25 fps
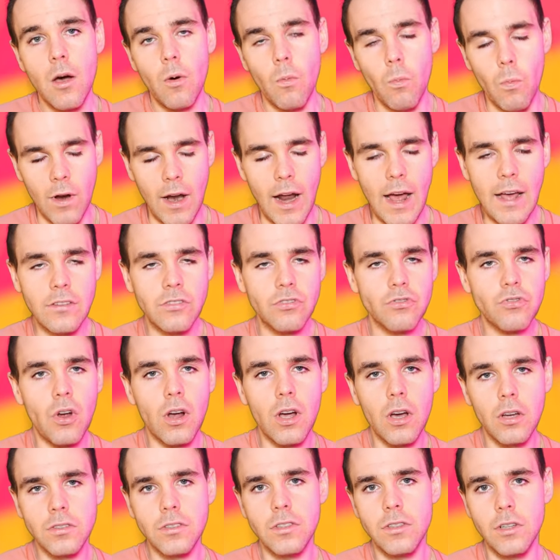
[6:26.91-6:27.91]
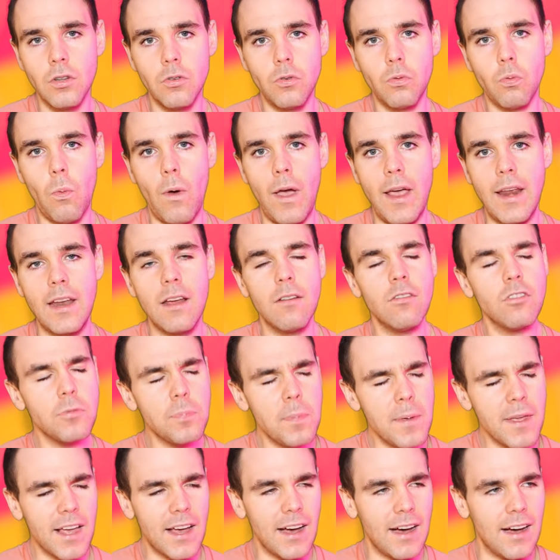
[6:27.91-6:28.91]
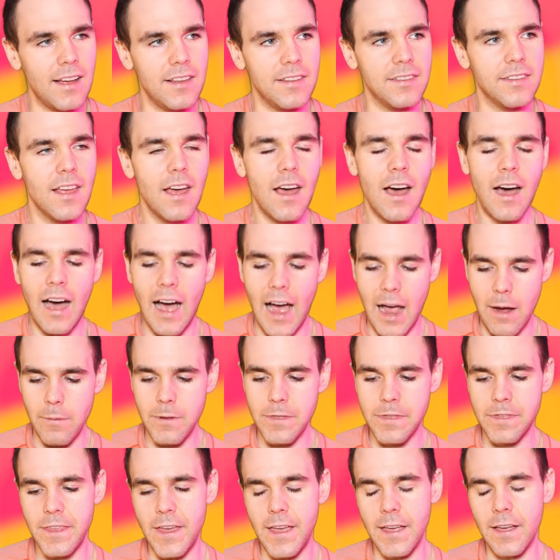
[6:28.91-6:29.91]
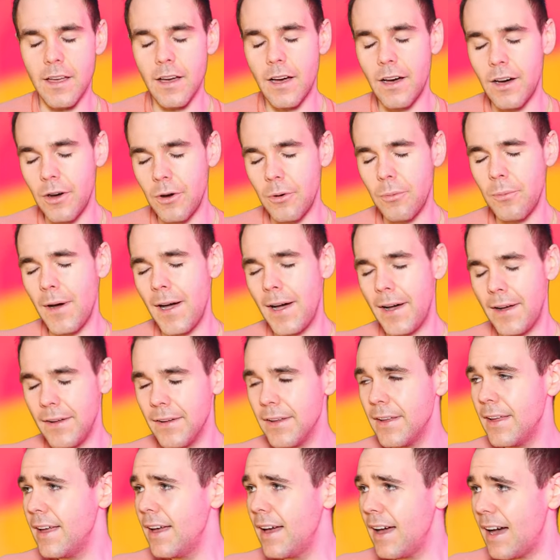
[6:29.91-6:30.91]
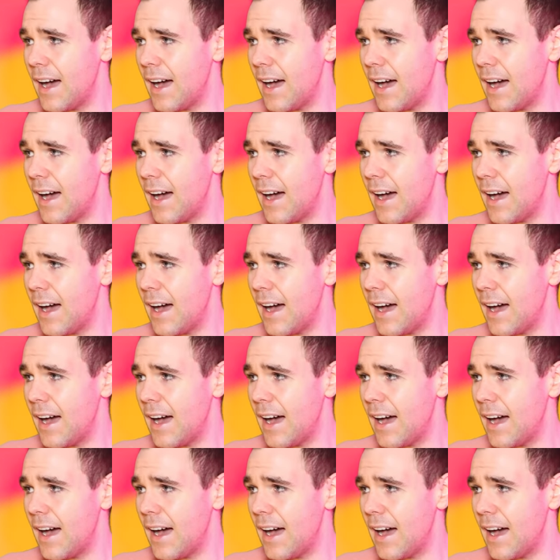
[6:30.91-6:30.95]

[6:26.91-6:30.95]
When I struggled to lose weight, it was because I would think, oh, well,